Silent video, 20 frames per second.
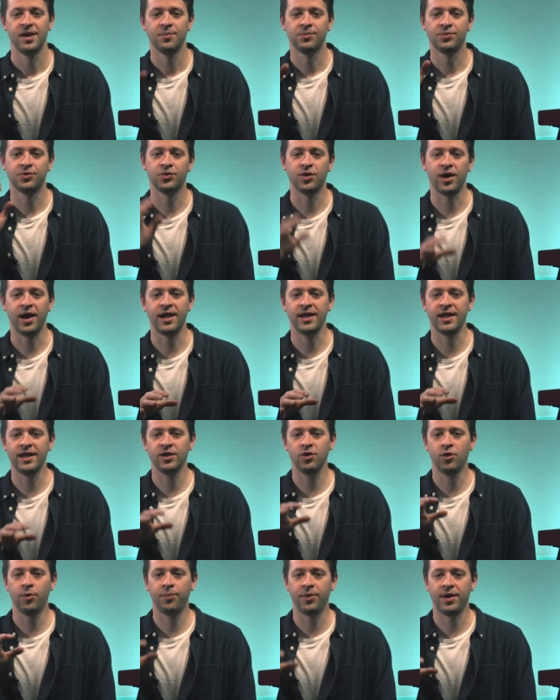Praying
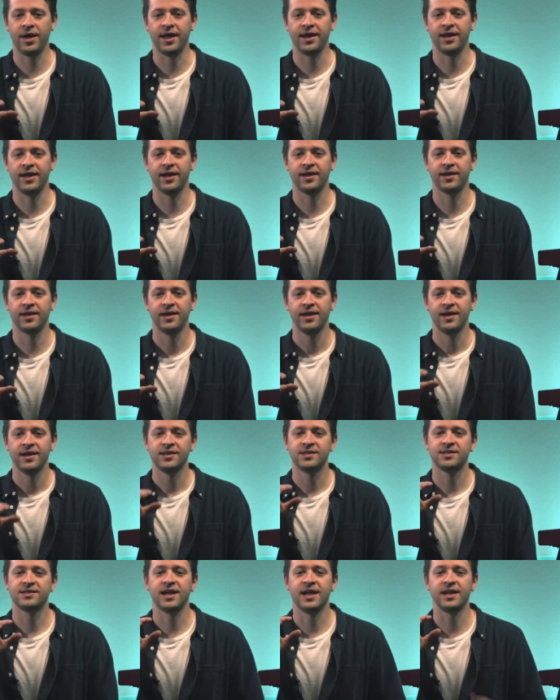your panic
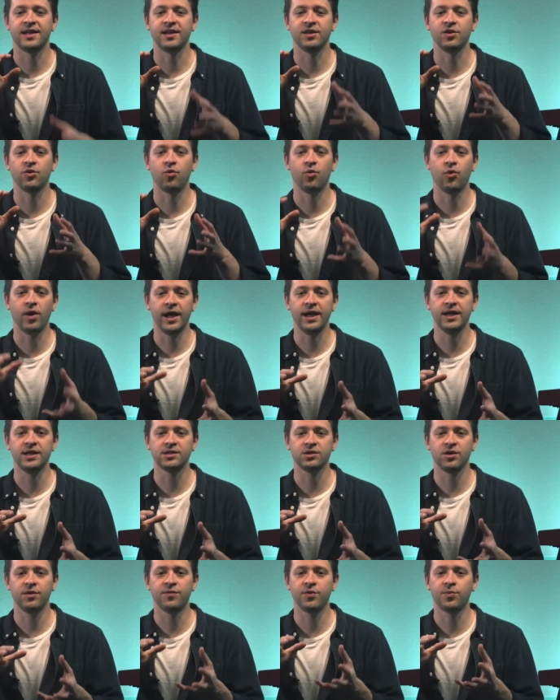is taking the
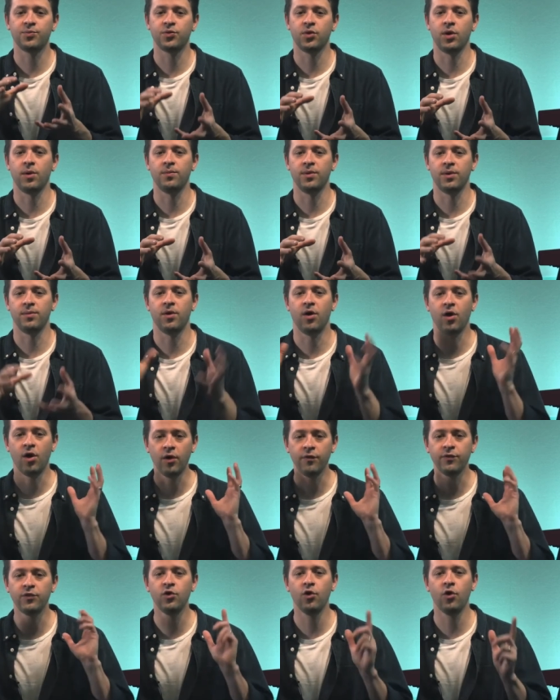weight of the problem
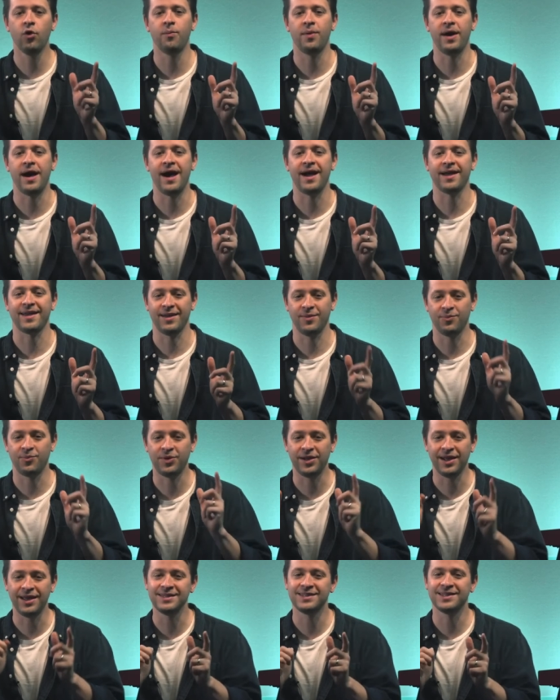off your back and
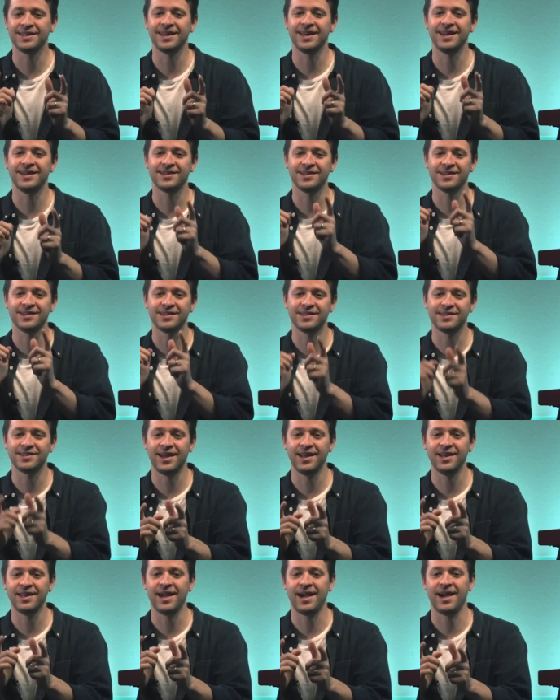placing it into the
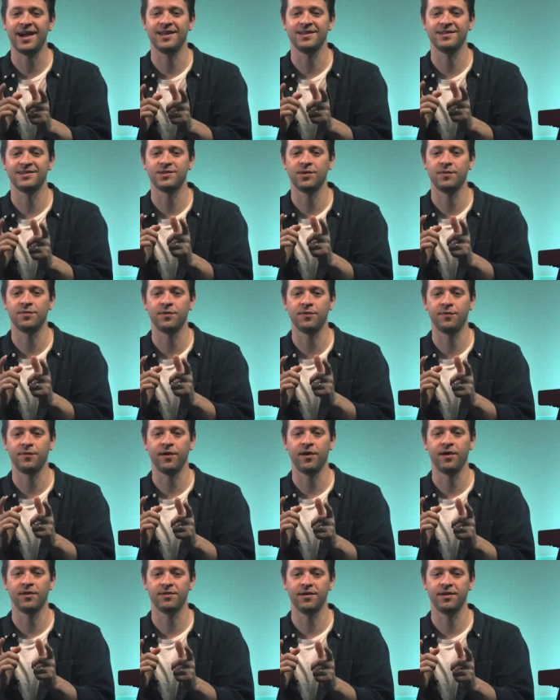steady hands of the
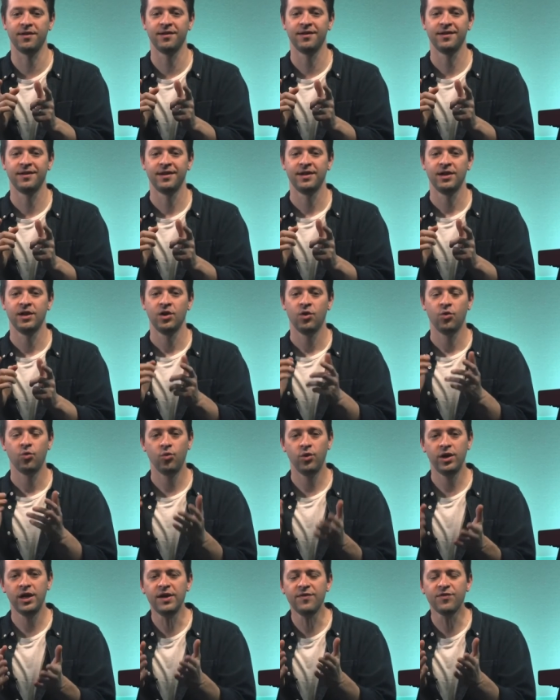Father.
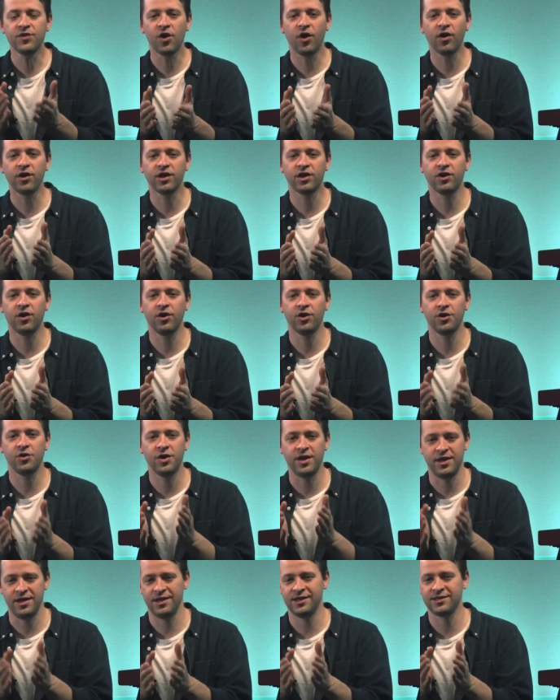We've got a God who
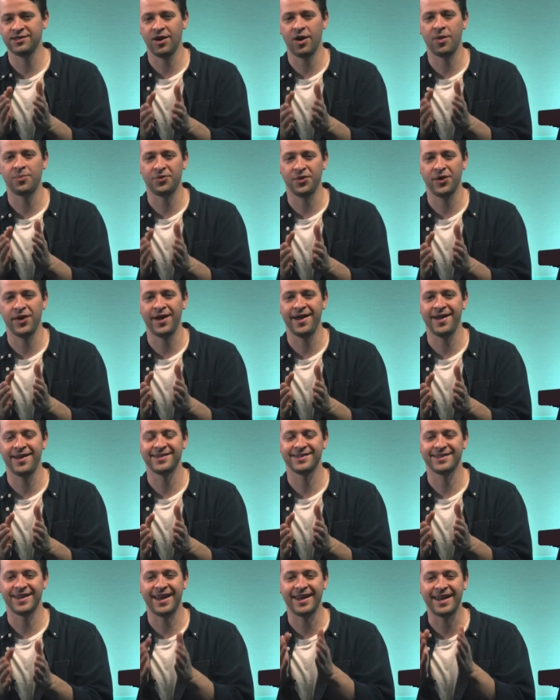hears our
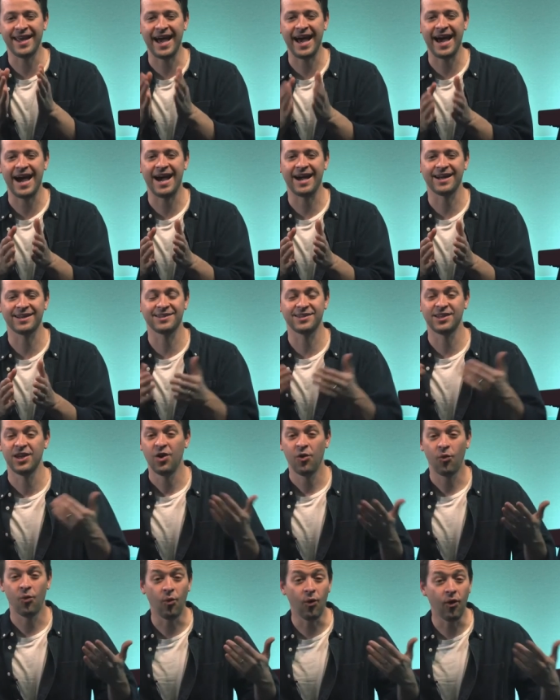prayers and acts.
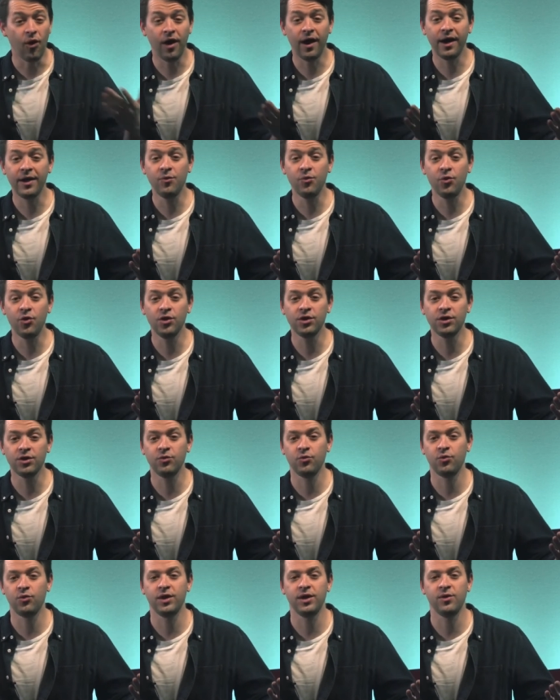Why
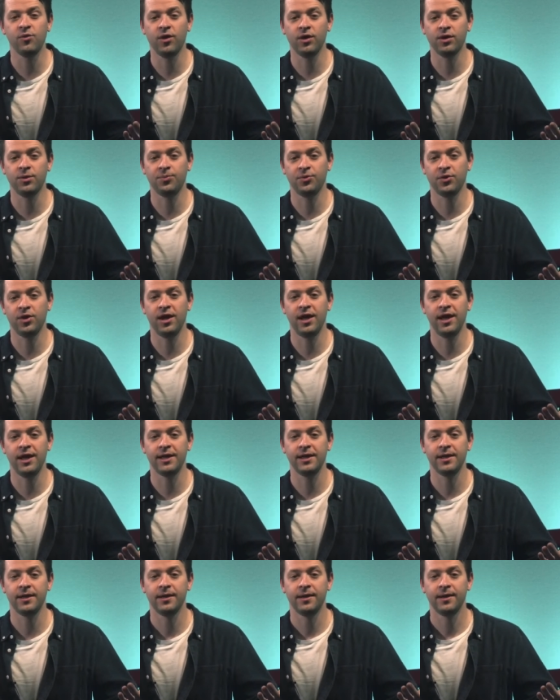wouldn't we want to
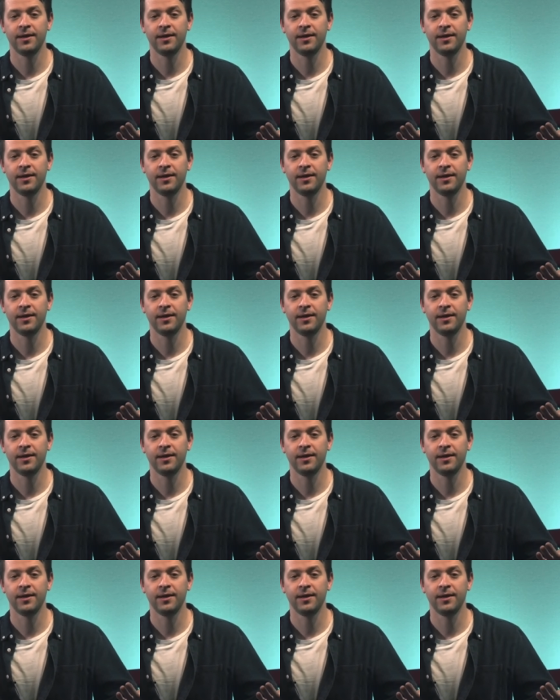pray?